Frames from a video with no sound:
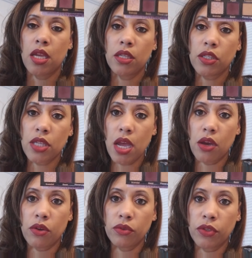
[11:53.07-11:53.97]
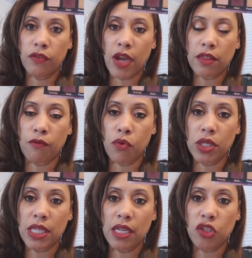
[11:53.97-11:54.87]
So you've got the
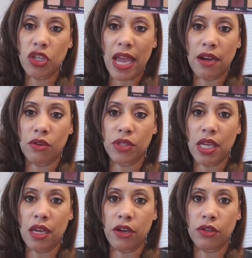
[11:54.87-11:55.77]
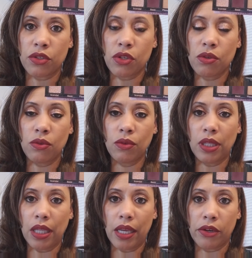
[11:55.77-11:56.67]
14 shadows here, 2
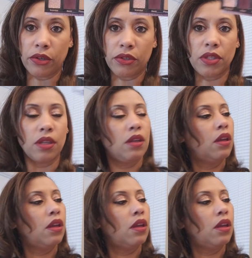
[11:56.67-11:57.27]
glitters,